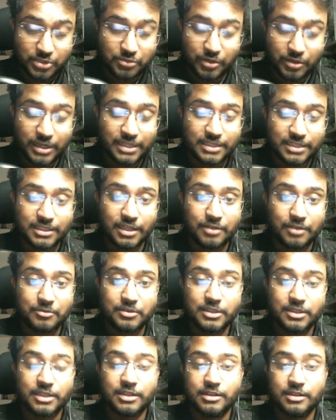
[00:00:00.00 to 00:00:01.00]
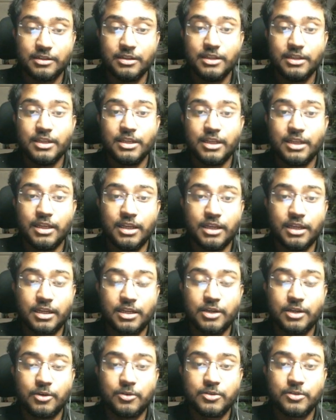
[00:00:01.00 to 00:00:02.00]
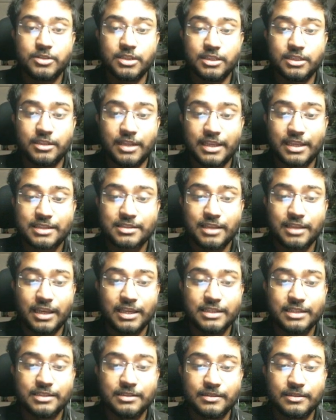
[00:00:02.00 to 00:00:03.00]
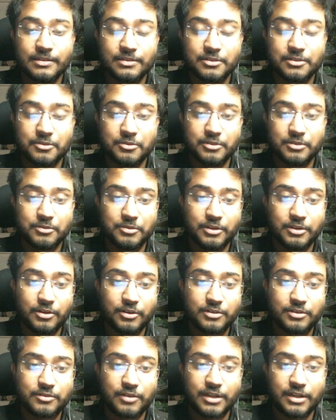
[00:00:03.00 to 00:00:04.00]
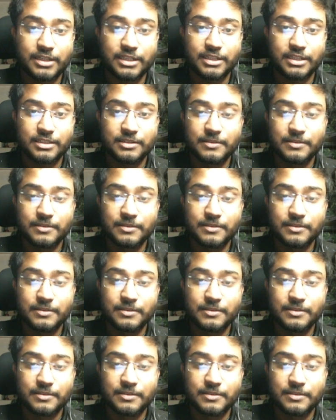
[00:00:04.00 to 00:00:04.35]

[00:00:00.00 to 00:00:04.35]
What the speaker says: writing down the code in the next line, so we're not writing it.